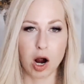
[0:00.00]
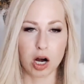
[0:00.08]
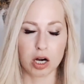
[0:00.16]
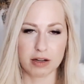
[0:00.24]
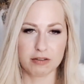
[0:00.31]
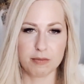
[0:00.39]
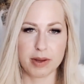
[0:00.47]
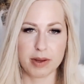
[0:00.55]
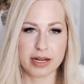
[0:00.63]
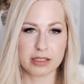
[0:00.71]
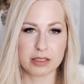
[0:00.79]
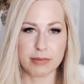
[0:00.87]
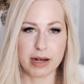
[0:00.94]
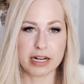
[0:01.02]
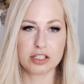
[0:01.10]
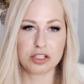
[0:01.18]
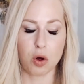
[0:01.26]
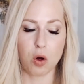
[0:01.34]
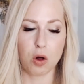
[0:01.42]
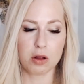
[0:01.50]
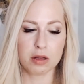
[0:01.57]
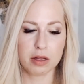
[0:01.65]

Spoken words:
part of me is my soul.